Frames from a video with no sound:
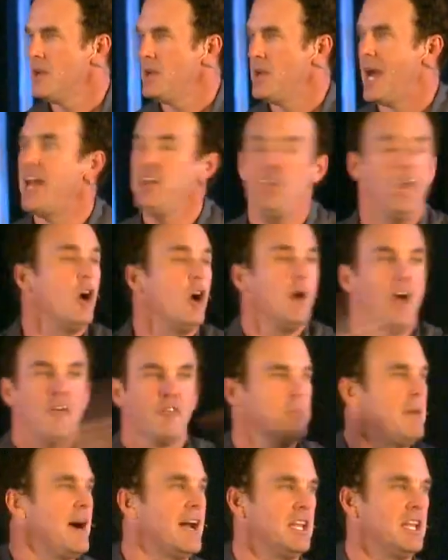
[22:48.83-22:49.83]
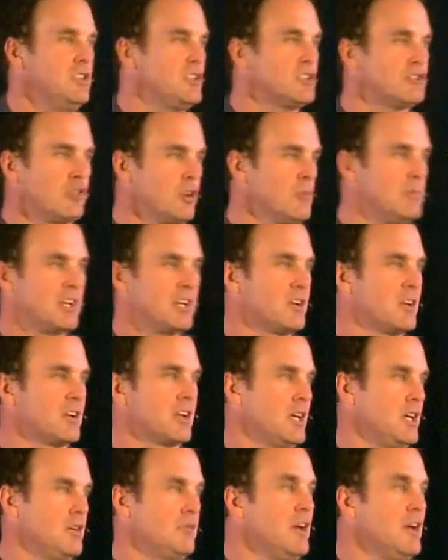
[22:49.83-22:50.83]
I know everybody in this room isn't going to
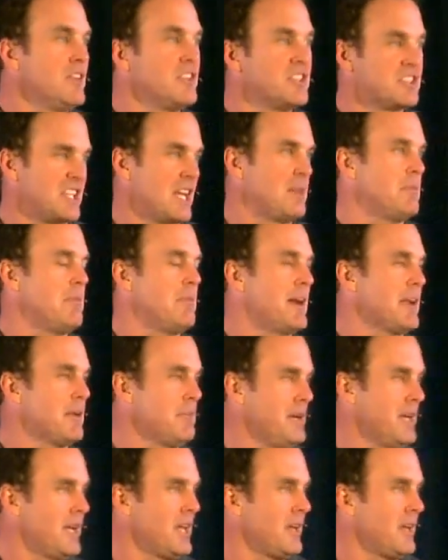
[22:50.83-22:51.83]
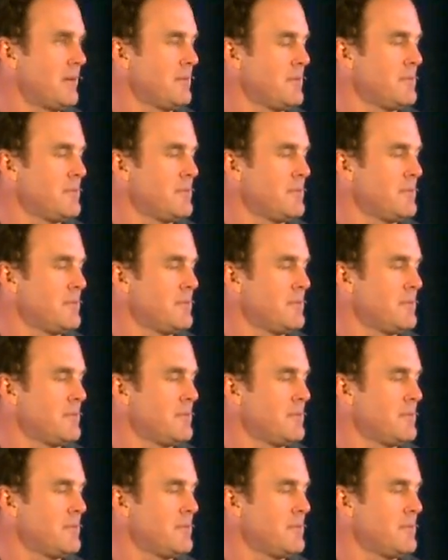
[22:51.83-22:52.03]
give the same amount of money.